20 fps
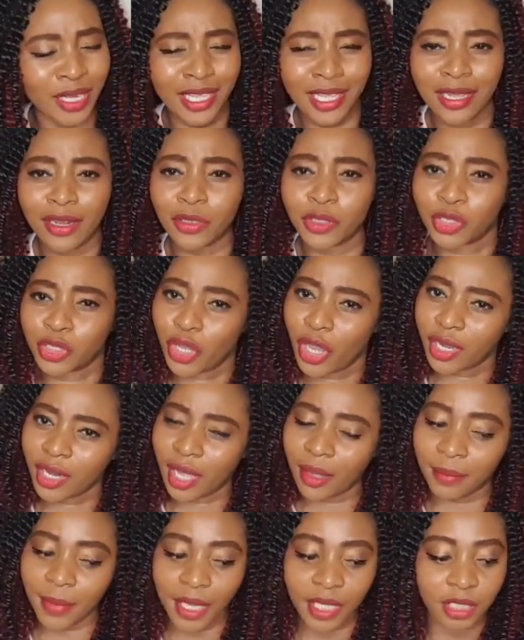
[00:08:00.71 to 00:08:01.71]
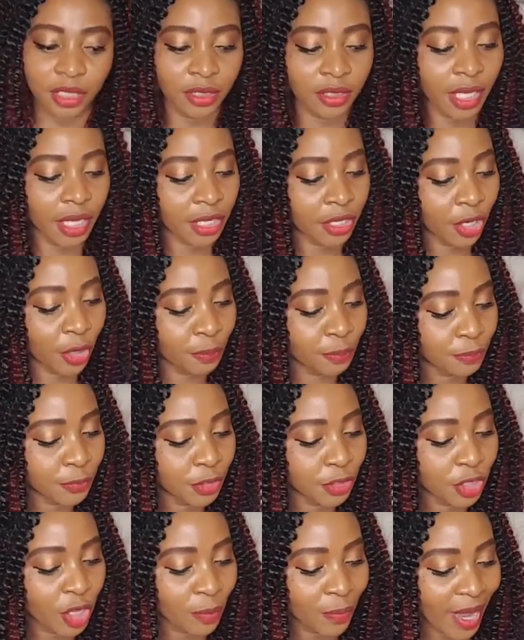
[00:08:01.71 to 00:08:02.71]
but it looks good on me. She was like, nope,
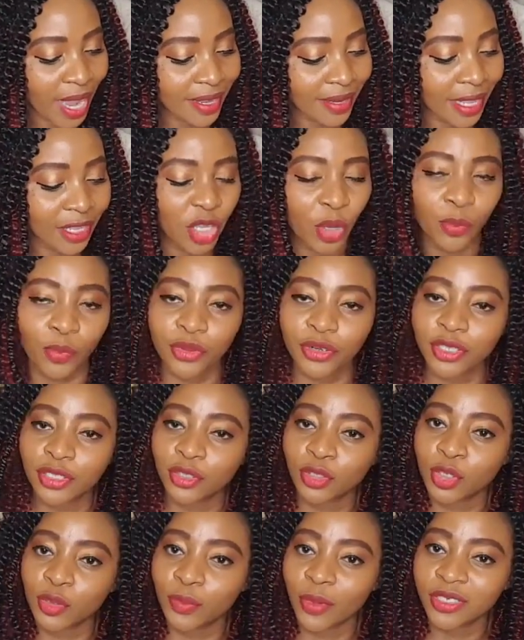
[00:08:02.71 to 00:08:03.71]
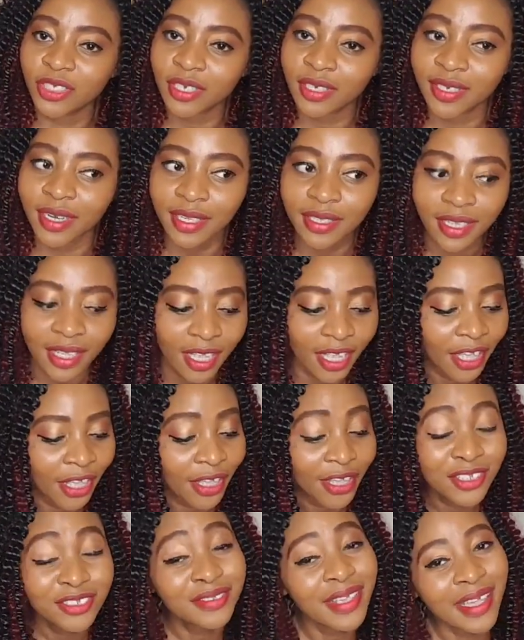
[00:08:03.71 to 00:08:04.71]
you're not buying that. Your booty's too much on it.
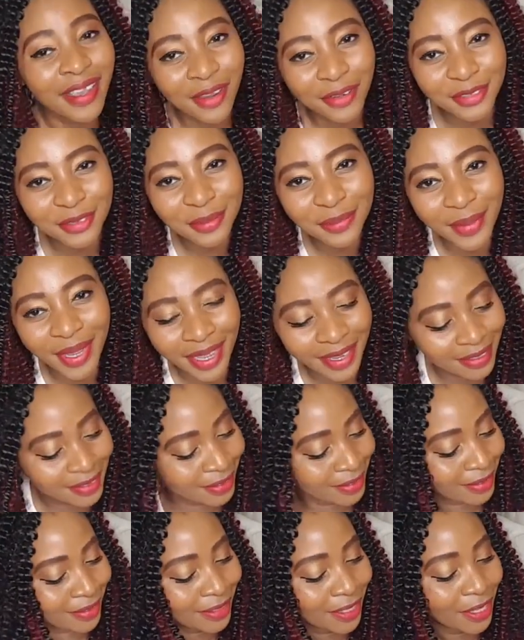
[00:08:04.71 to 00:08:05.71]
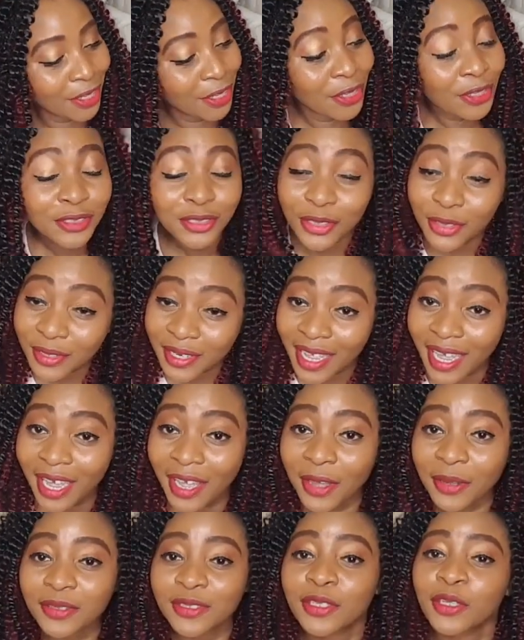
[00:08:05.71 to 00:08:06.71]
So I couldn't buy it. So
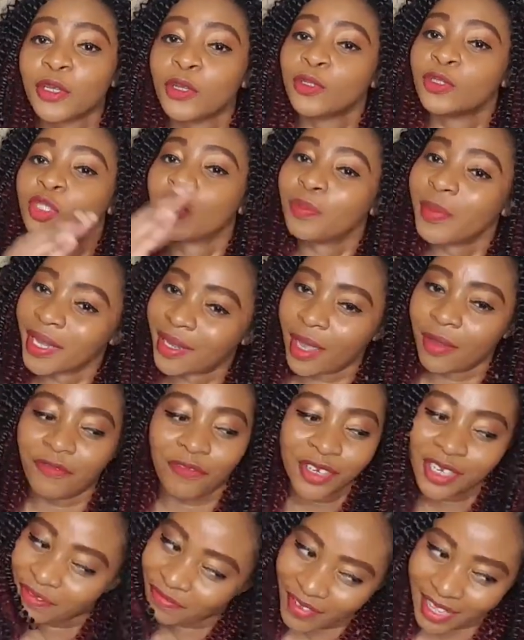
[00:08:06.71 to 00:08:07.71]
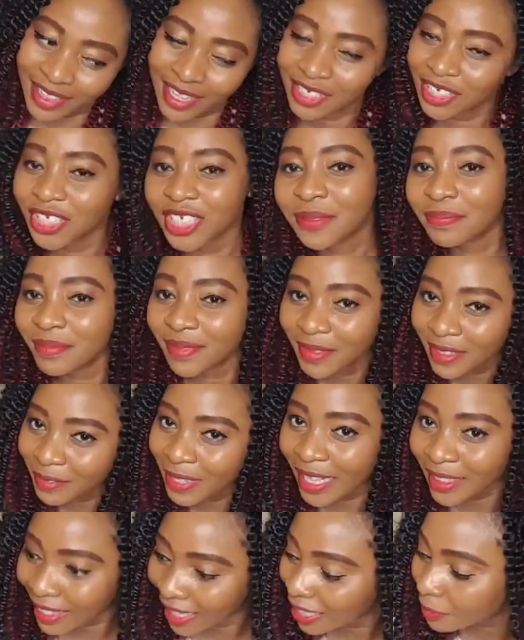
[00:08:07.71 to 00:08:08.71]
now, to make up for the fact that she didn't
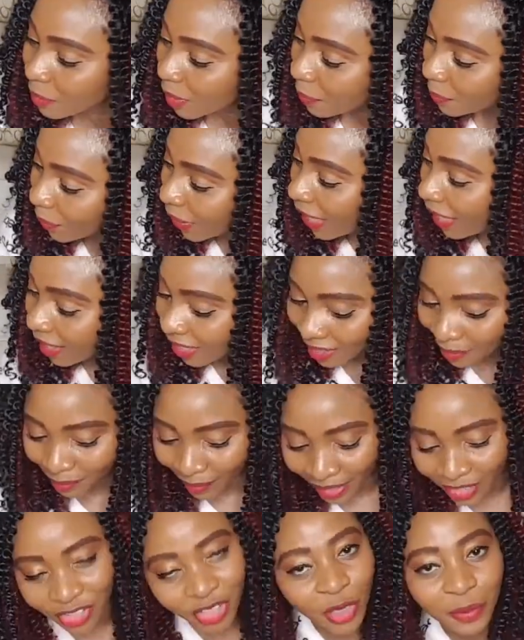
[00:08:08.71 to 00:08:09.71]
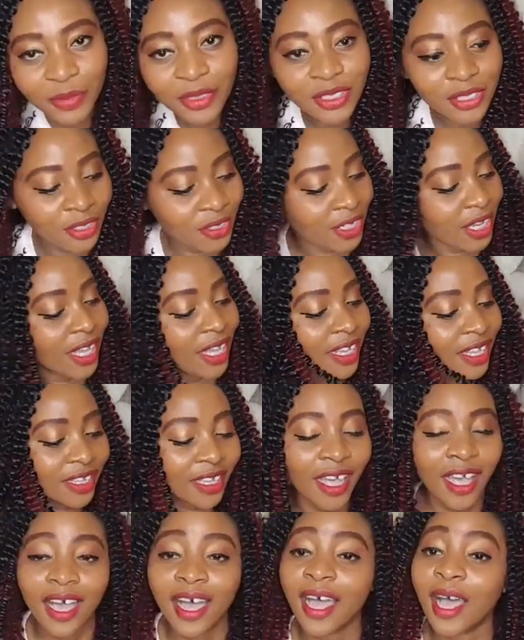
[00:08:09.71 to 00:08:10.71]
let me buy my jumpsuit,
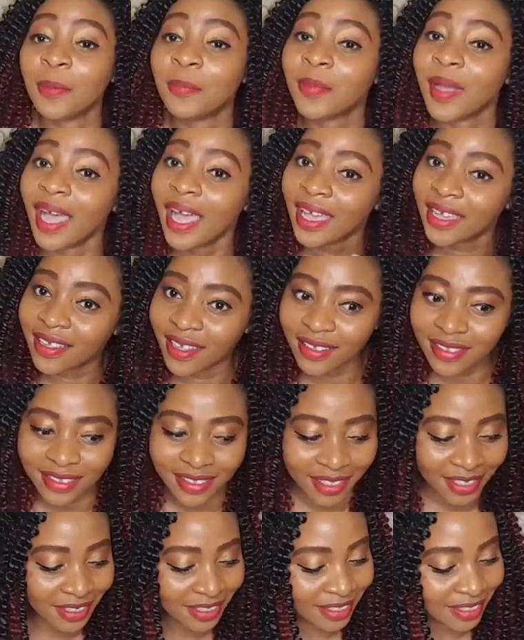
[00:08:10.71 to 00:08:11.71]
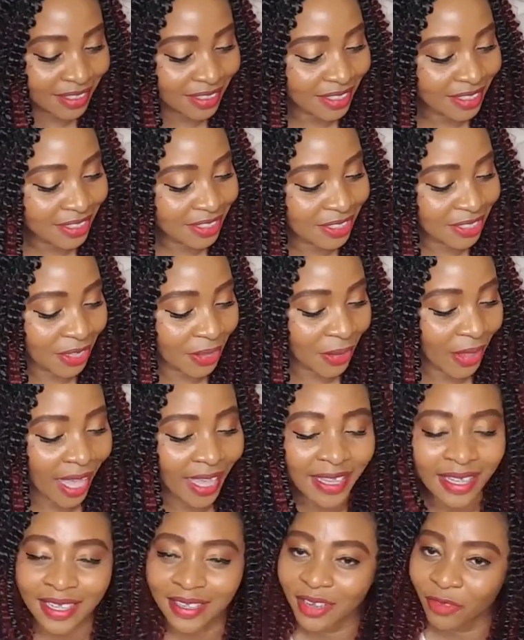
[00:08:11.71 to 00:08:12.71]
I got this so
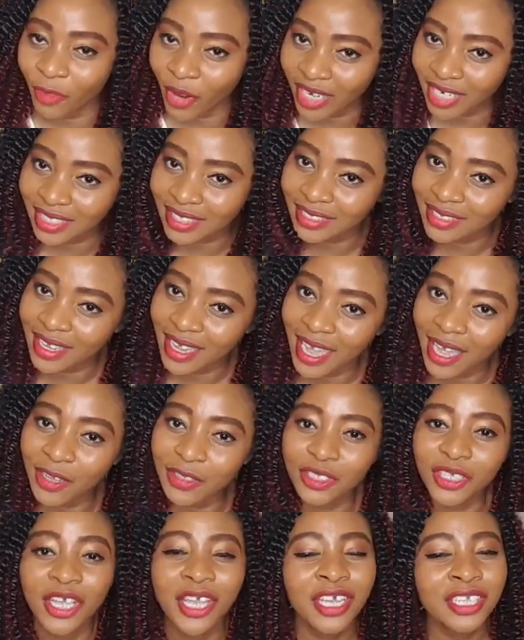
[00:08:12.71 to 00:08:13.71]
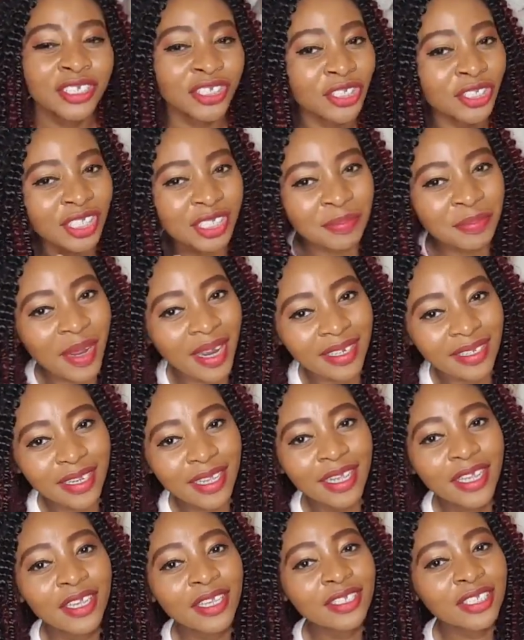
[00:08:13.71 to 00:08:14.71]
I can wear this in the house. She's smart.
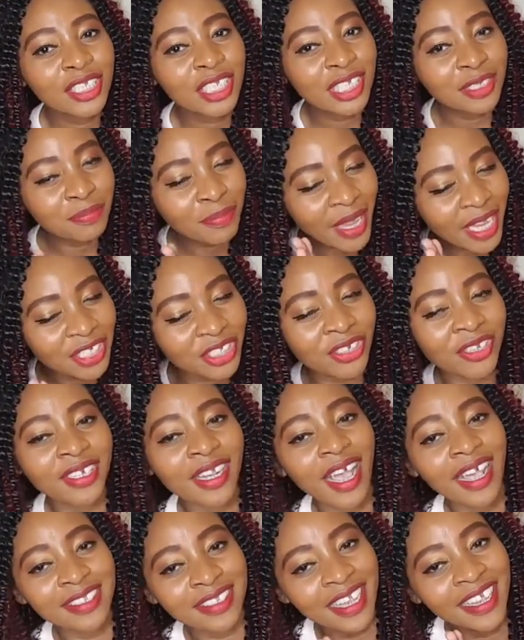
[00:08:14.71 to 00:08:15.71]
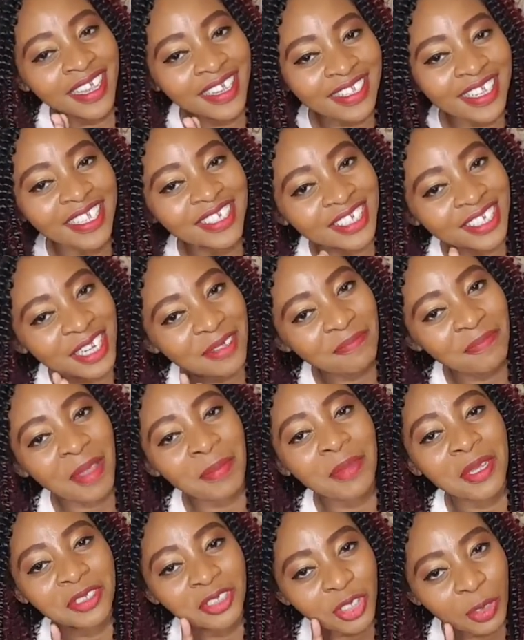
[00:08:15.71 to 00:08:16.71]
She made sure she didn't
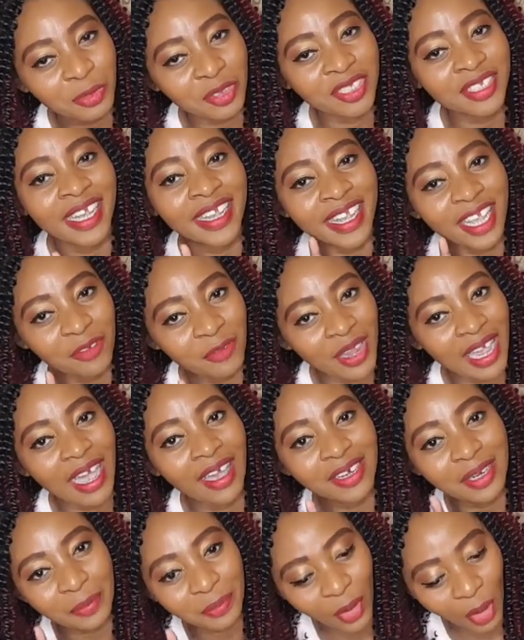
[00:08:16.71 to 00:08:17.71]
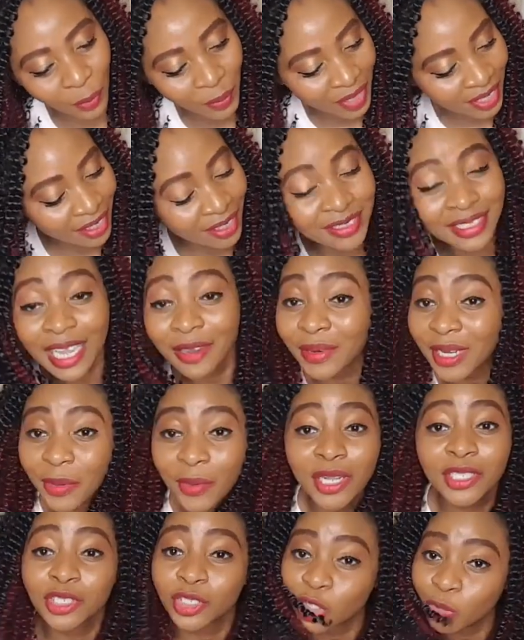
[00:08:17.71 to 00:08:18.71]
buy me a jumpsuit that I can wear out in public because I really
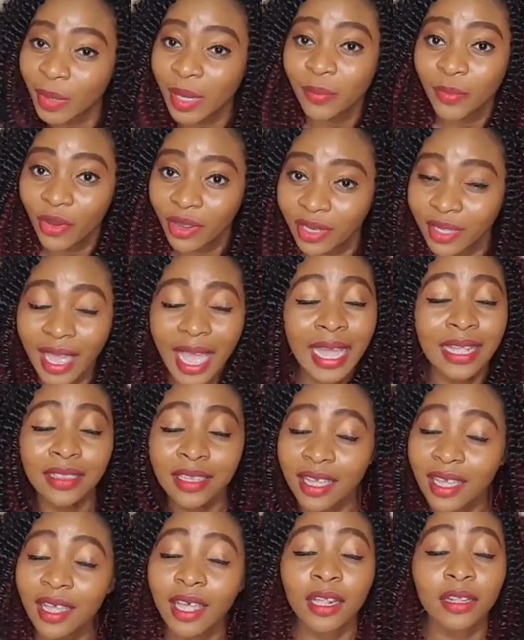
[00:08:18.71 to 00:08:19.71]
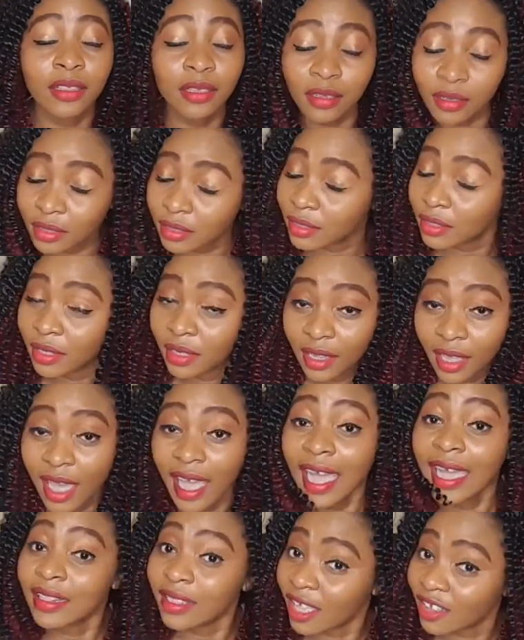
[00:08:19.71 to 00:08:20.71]
wanted to show my booty. I
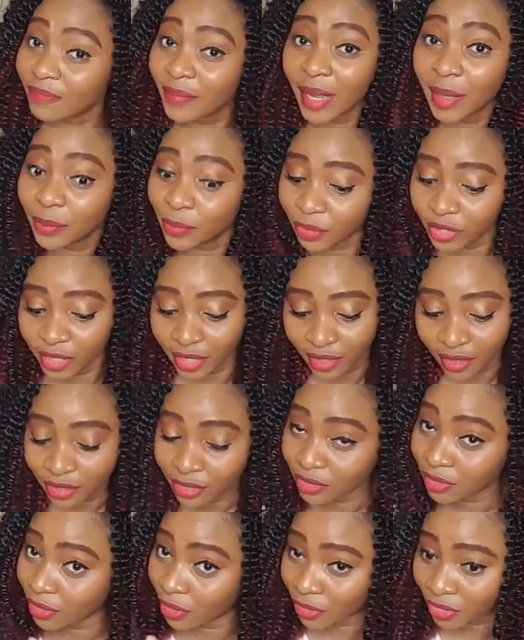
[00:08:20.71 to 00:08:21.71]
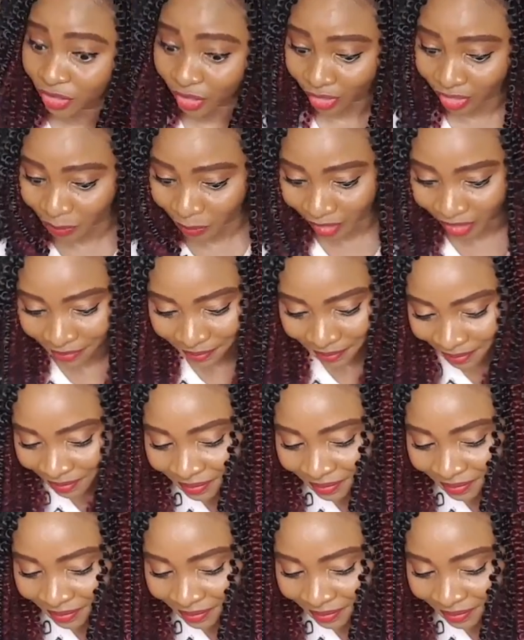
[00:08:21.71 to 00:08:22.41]
love my booty. Don't judge me.